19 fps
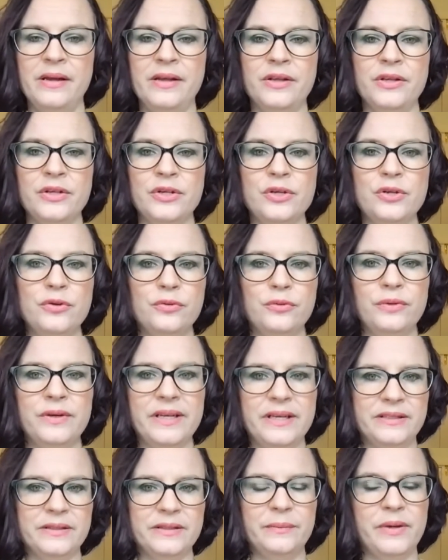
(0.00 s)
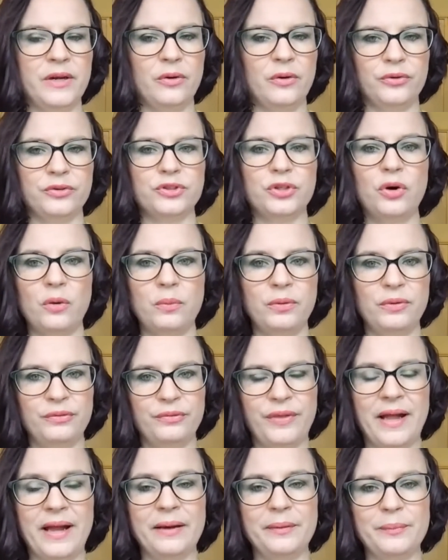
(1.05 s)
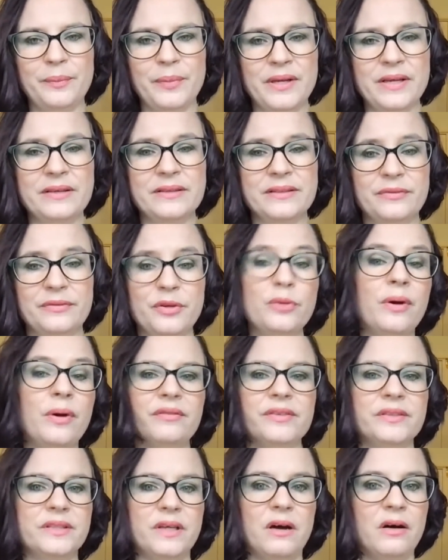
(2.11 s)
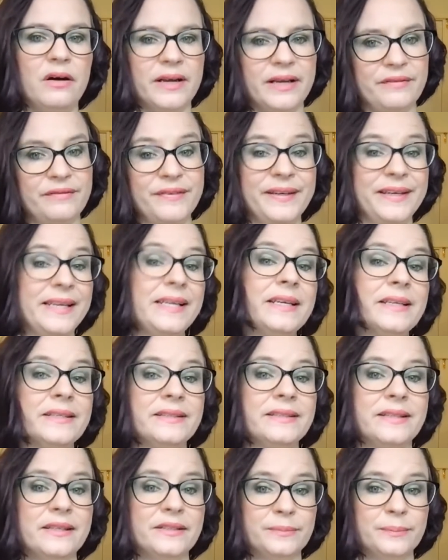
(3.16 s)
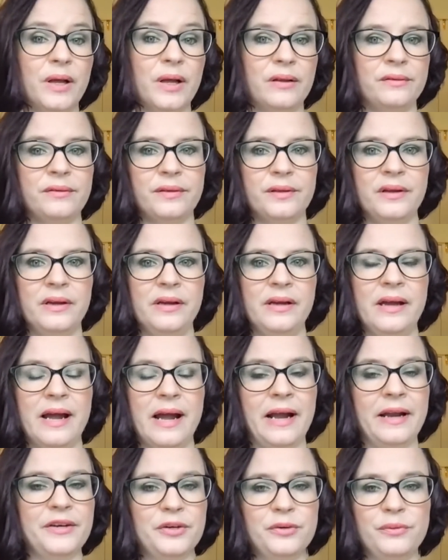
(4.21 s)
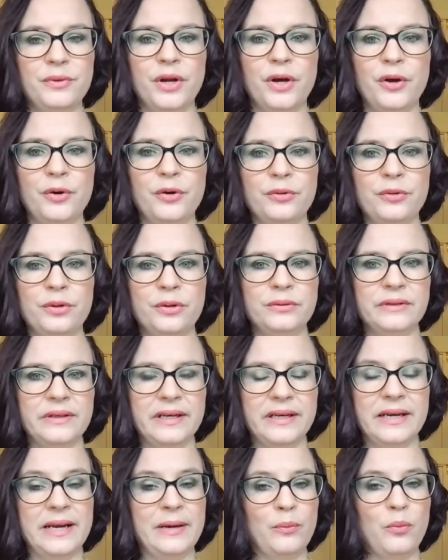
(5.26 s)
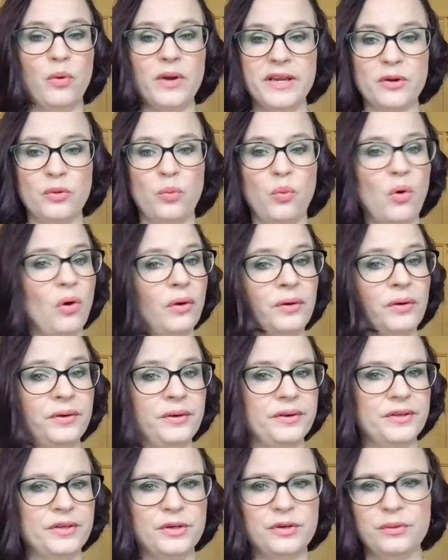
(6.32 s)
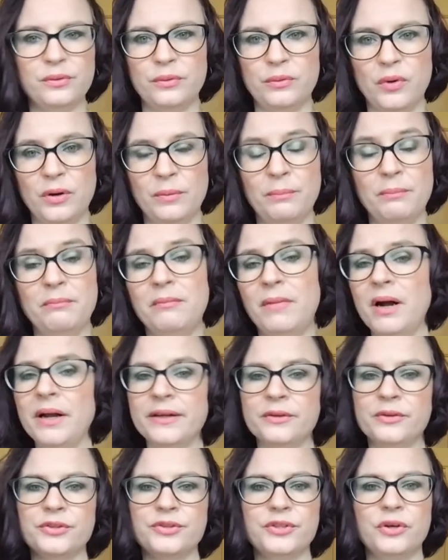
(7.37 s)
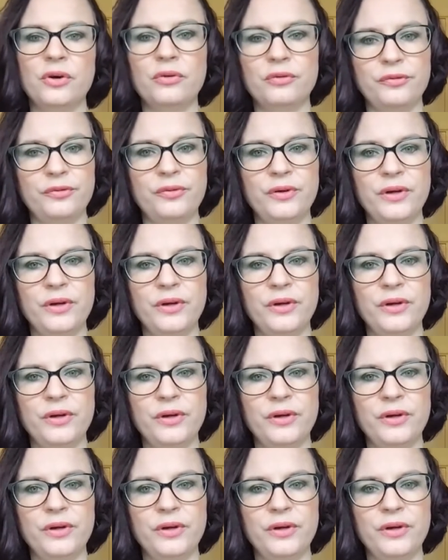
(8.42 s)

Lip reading: you need to be on top of that, because if you have a target for leads this month and in week one you were miles off,